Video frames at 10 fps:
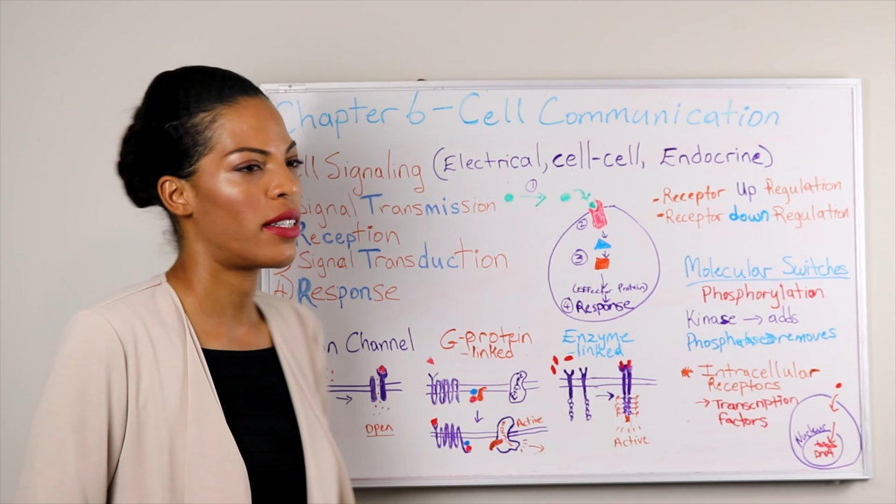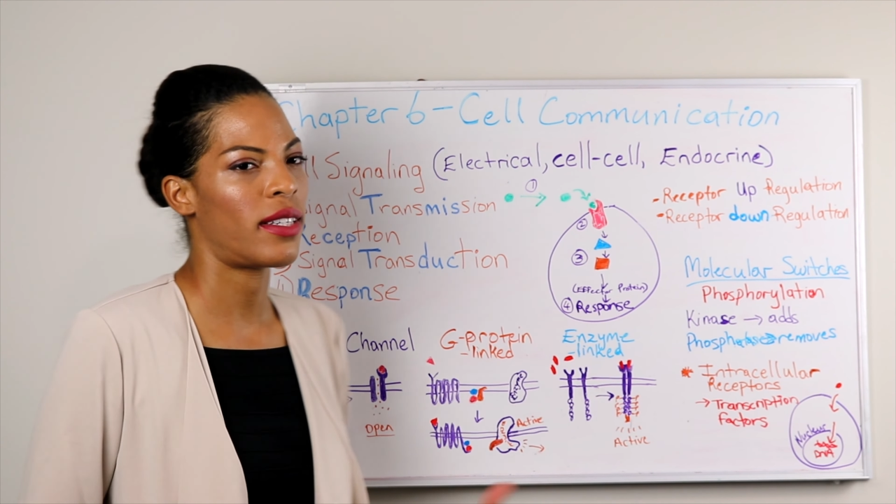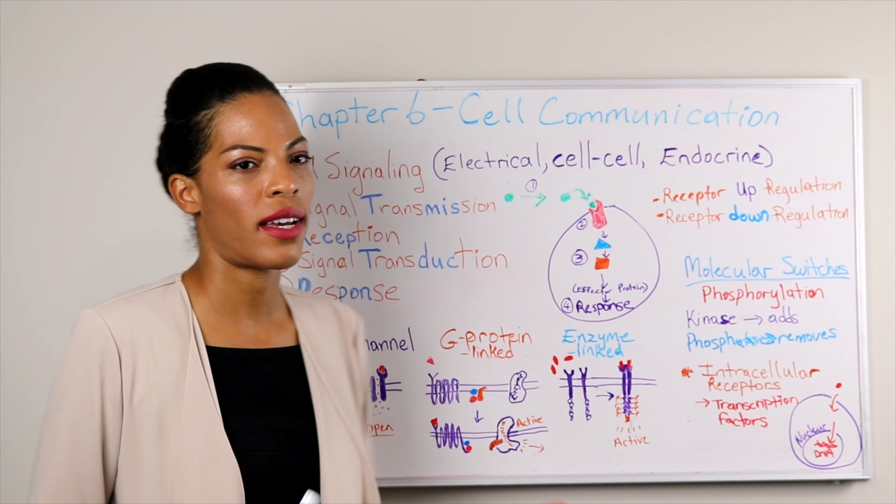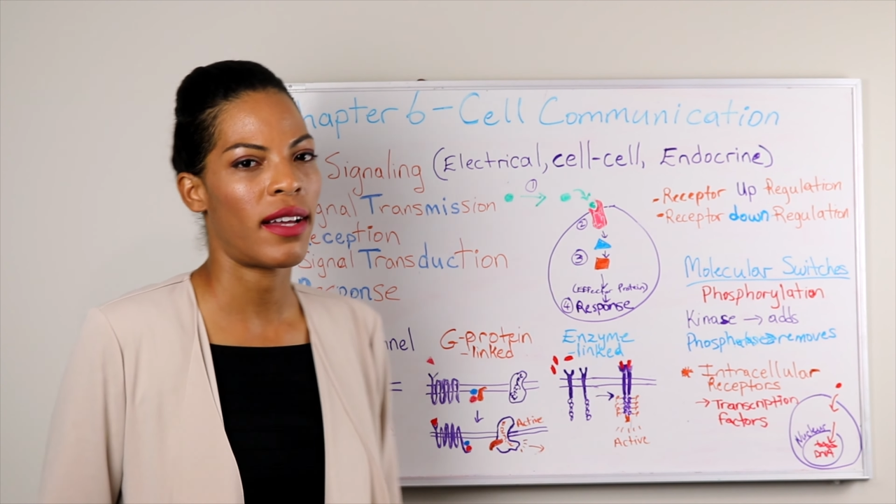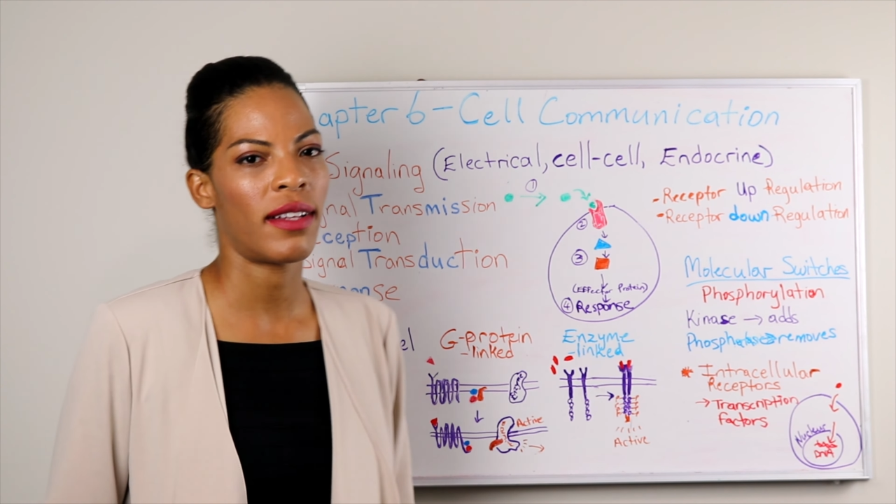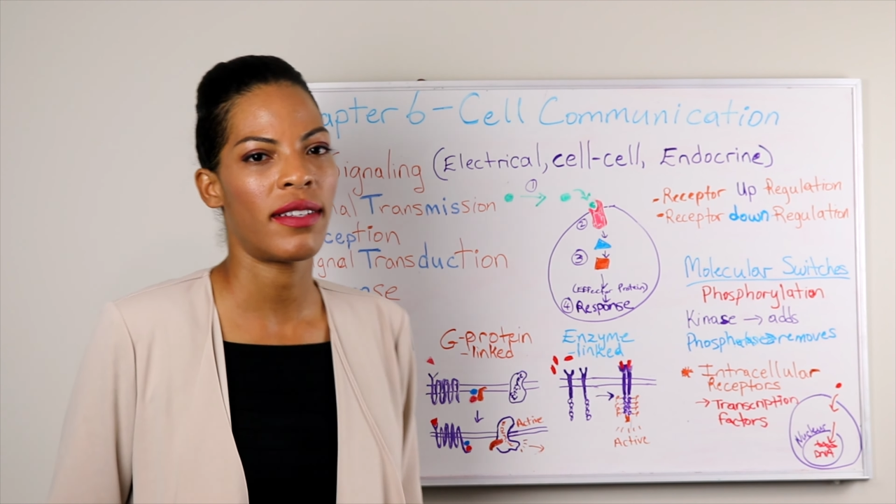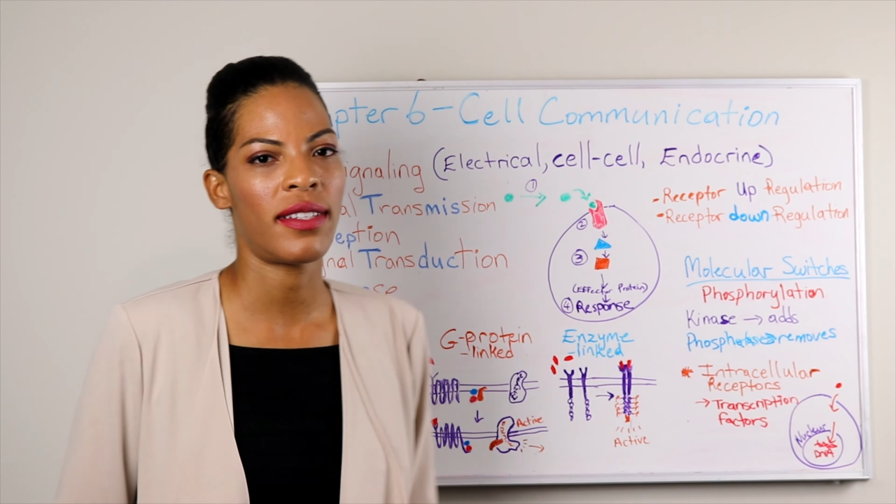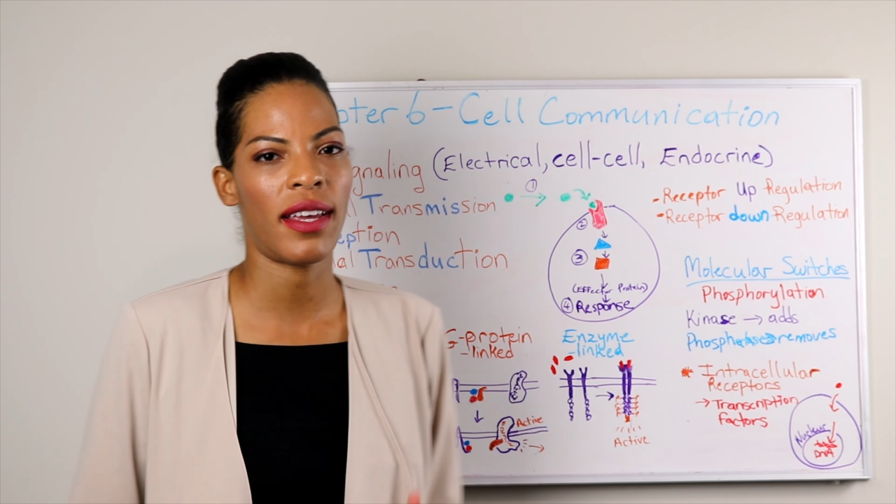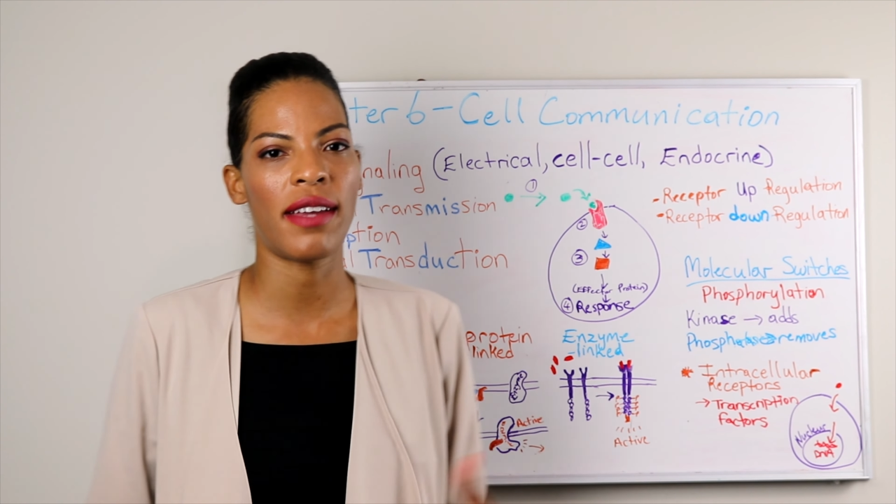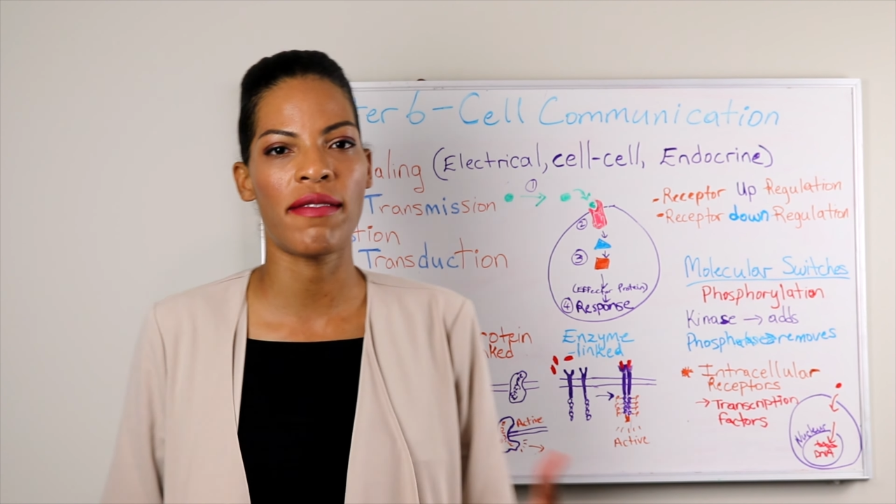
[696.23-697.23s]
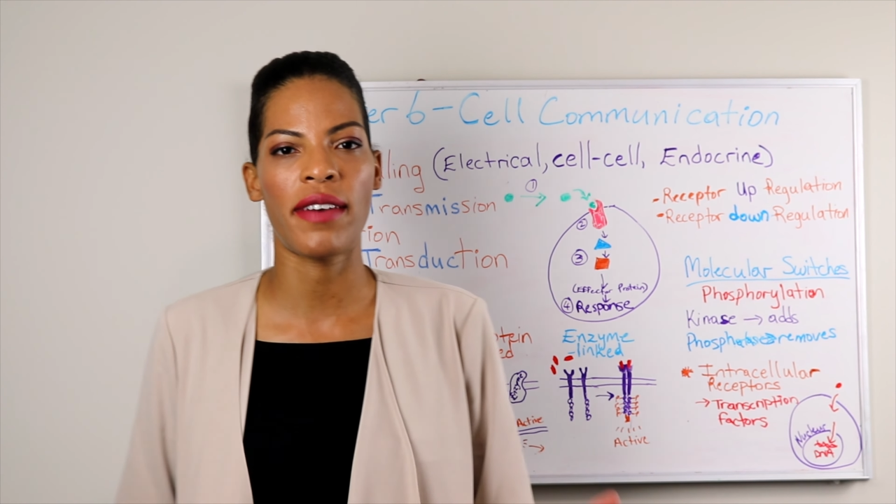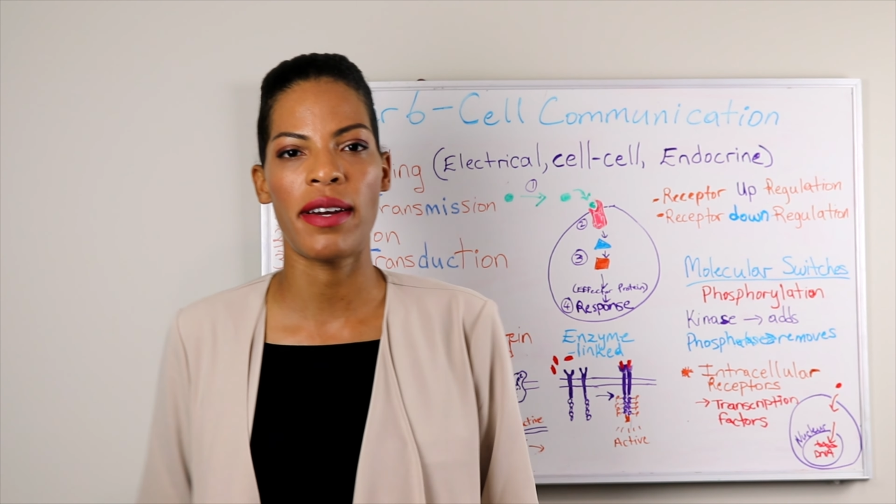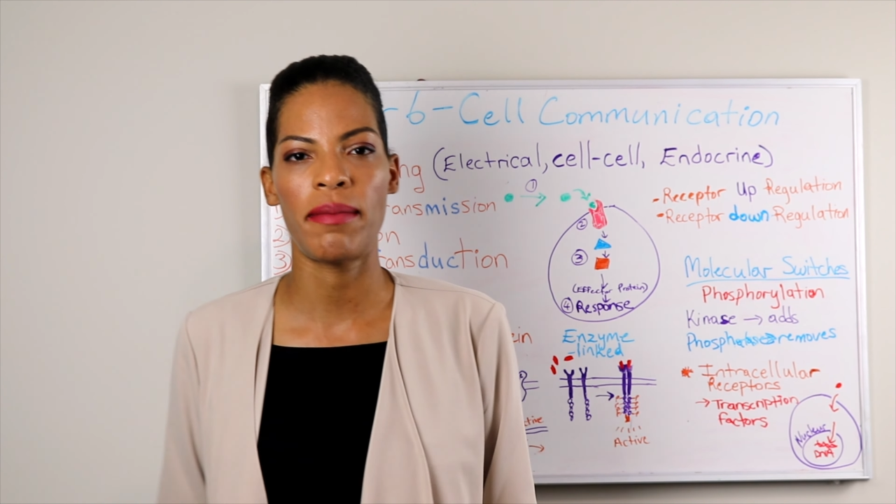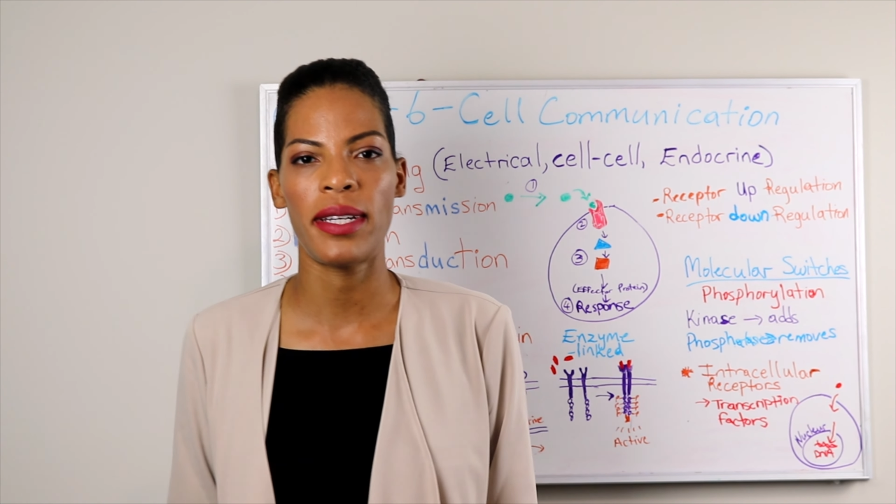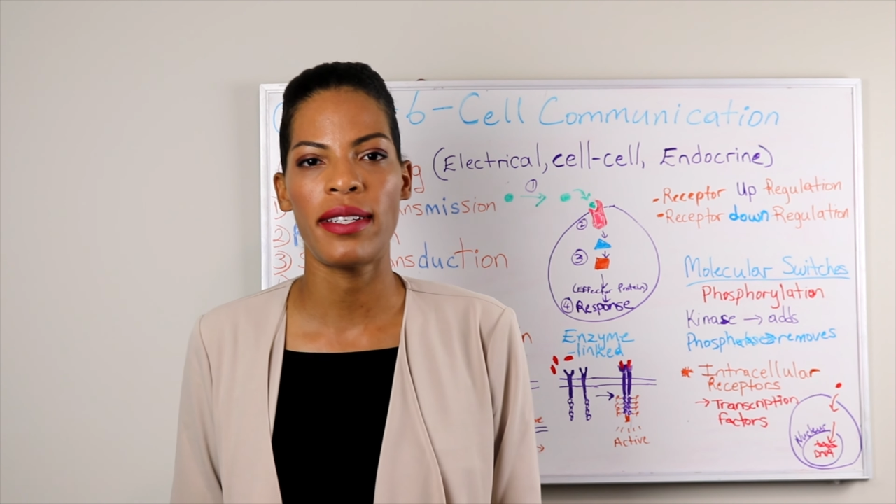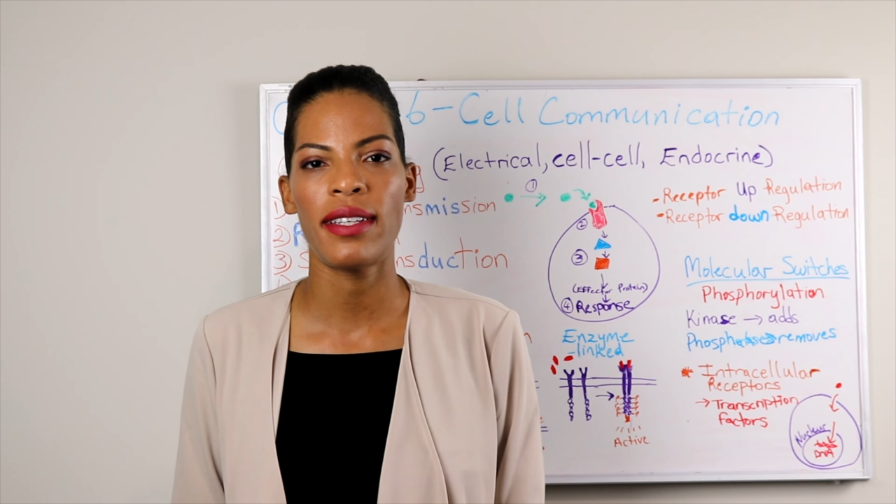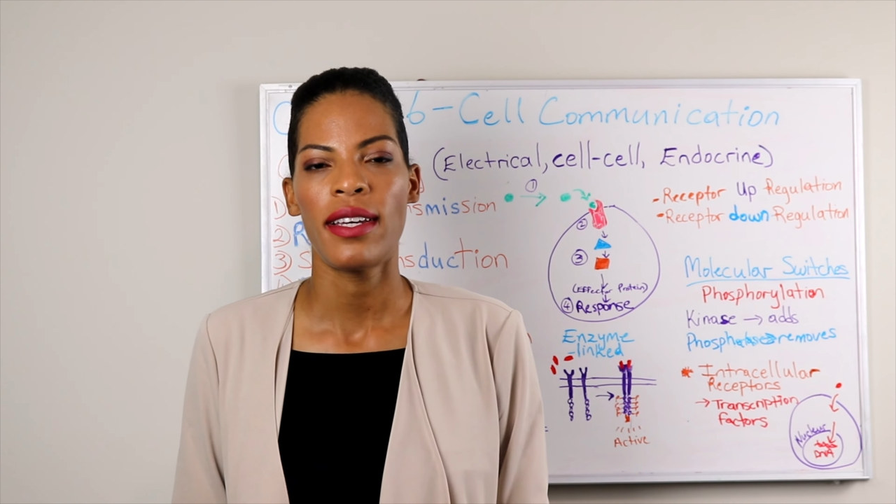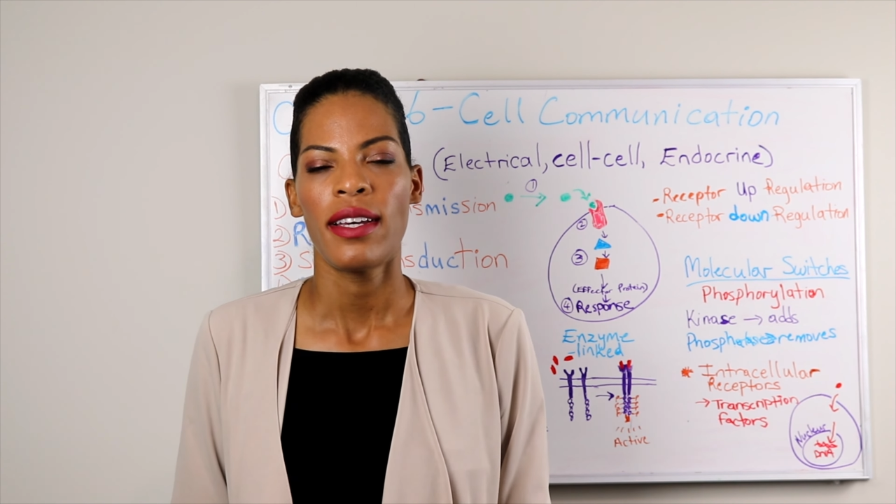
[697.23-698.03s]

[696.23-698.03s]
cell's environment.